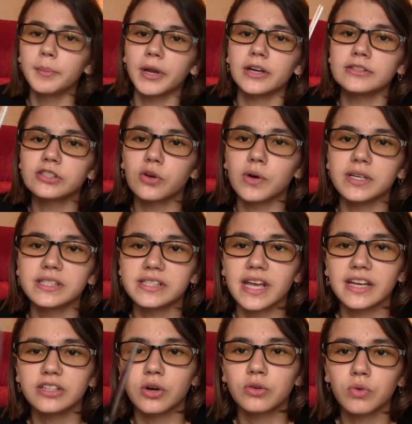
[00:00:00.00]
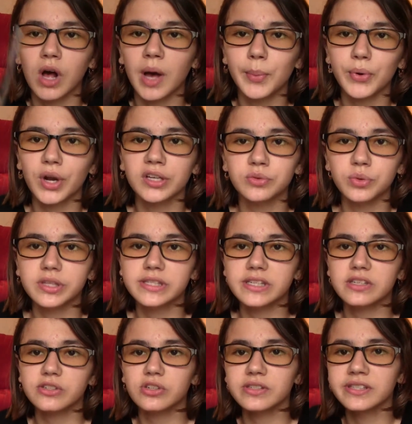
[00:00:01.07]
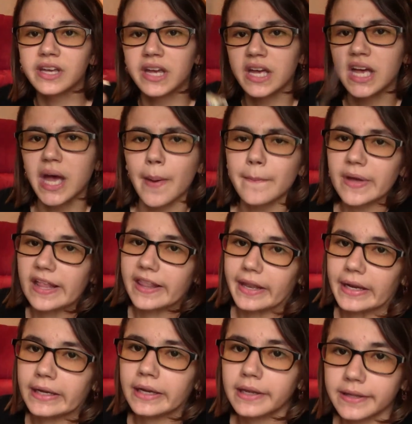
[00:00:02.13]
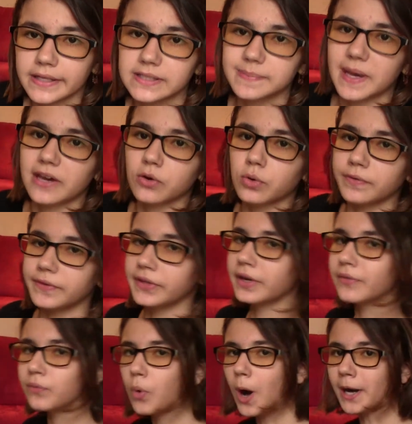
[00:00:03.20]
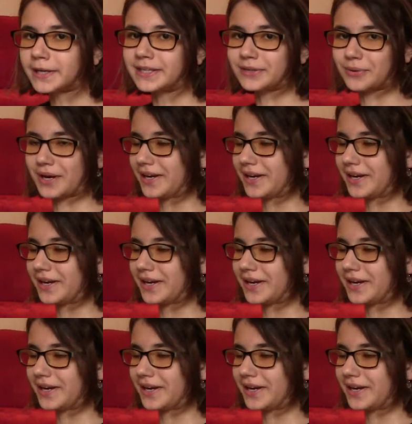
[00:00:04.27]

Parents always say don't hop around with scissors, but that's my equivalent of walking